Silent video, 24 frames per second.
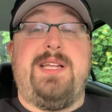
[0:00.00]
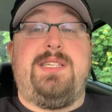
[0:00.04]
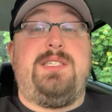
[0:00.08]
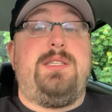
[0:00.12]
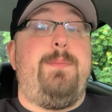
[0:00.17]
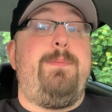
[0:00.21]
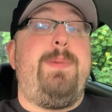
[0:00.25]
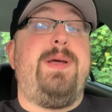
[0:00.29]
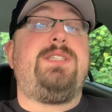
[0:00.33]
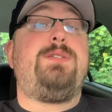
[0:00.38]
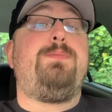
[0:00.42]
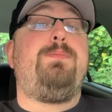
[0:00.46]
That's
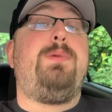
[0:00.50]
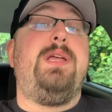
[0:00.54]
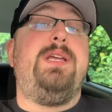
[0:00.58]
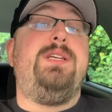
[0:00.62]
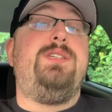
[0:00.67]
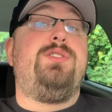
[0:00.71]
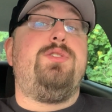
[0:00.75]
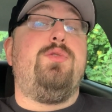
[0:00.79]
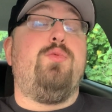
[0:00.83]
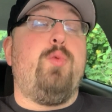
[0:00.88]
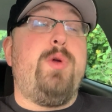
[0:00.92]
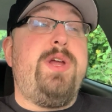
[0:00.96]
the best
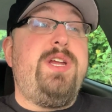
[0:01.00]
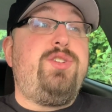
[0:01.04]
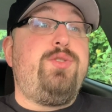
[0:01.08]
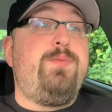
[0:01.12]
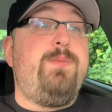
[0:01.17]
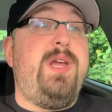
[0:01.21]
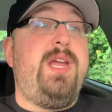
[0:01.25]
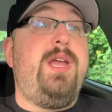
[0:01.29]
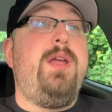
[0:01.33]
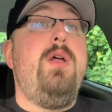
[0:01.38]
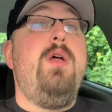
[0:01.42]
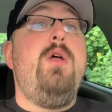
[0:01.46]
place to reach
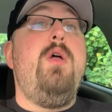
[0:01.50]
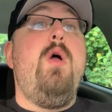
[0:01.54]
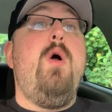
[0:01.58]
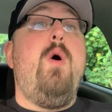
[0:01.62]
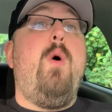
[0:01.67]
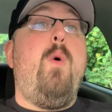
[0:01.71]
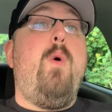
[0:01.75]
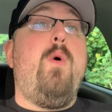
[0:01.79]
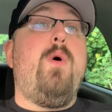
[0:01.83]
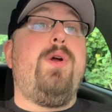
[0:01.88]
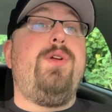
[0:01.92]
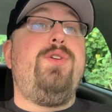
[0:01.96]
me.
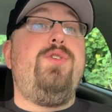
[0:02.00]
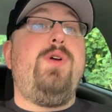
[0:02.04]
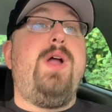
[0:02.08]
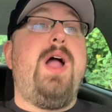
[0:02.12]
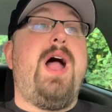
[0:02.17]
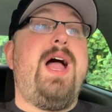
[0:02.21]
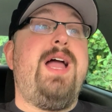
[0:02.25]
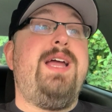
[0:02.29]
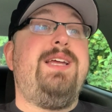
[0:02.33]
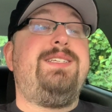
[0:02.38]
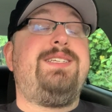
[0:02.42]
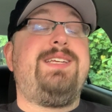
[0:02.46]
Or you
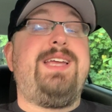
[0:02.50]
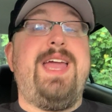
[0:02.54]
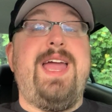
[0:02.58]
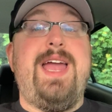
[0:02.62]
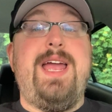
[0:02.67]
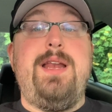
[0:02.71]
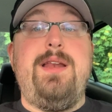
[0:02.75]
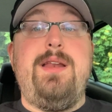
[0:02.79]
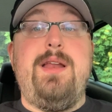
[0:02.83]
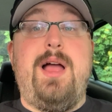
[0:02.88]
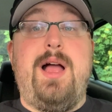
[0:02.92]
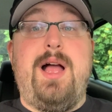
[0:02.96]
guys
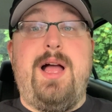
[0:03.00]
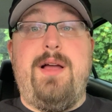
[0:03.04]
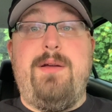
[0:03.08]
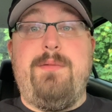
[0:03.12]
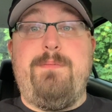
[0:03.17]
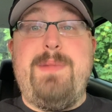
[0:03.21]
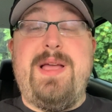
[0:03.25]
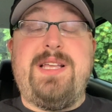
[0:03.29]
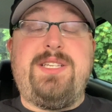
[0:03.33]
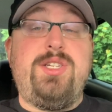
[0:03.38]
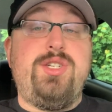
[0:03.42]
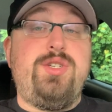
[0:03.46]
can
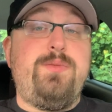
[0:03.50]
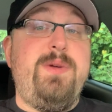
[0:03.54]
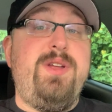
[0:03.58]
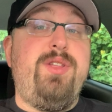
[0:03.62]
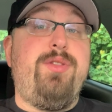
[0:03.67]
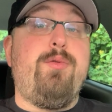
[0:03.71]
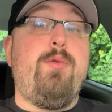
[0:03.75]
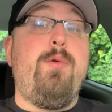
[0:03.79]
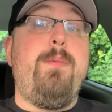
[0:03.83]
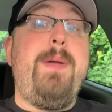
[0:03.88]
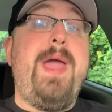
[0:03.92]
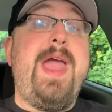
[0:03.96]
uh, message me
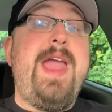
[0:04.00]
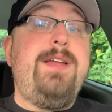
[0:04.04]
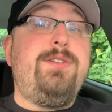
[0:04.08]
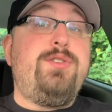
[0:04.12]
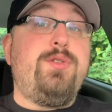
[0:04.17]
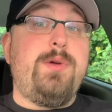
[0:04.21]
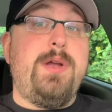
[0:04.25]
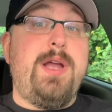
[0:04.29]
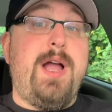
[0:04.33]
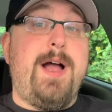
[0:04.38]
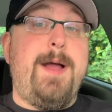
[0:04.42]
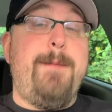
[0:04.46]
through
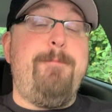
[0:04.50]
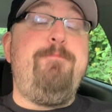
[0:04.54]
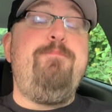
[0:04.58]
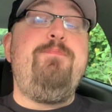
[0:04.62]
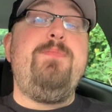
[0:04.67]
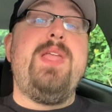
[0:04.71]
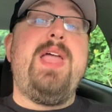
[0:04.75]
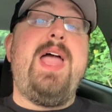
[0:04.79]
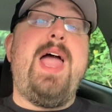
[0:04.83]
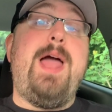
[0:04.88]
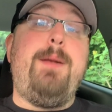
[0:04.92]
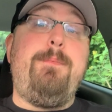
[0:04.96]
Patreon
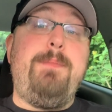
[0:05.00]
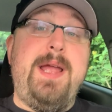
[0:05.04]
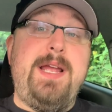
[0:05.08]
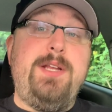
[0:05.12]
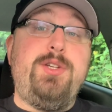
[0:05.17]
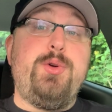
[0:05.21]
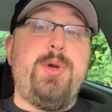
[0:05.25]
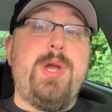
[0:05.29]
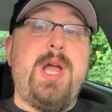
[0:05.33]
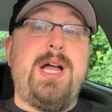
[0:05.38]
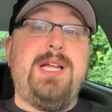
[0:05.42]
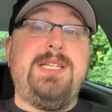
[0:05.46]
at
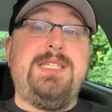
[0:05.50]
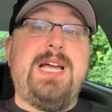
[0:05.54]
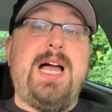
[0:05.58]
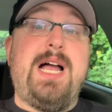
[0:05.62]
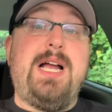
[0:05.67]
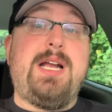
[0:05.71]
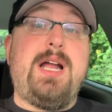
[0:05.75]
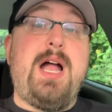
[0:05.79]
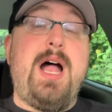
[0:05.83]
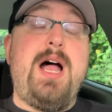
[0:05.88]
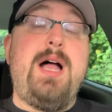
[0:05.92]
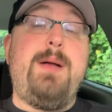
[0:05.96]
patreon
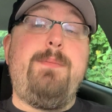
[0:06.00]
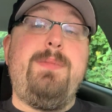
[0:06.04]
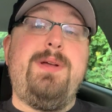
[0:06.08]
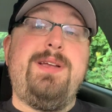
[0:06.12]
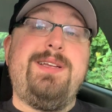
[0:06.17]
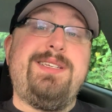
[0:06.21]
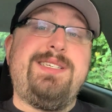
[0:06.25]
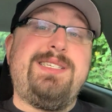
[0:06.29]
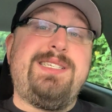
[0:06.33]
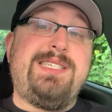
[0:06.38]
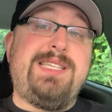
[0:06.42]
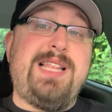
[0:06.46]
dot
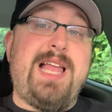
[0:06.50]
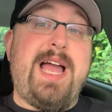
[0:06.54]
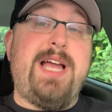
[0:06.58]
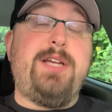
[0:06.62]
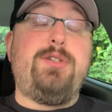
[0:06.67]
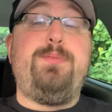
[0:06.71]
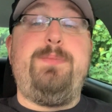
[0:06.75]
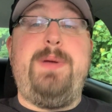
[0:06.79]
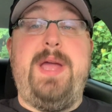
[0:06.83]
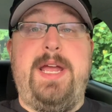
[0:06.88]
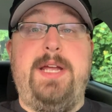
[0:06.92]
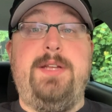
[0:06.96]
com
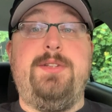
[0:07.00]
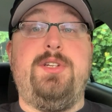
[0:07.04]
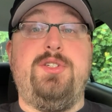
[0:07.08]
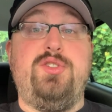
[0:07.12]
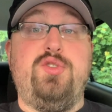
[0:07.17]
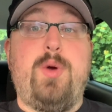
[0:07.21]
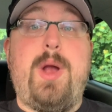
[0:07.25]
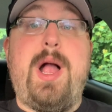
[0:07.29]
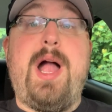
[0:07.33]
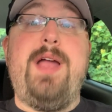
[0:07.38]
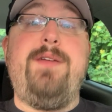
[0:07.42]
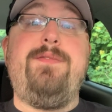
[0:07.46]
slash paid to
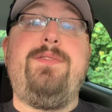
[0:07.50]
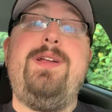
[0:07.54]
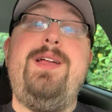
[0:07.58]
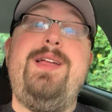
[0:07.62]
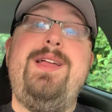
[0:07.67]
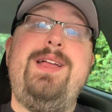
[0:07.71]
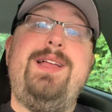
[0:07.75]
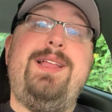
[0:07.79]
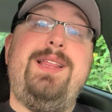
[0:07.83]
drive.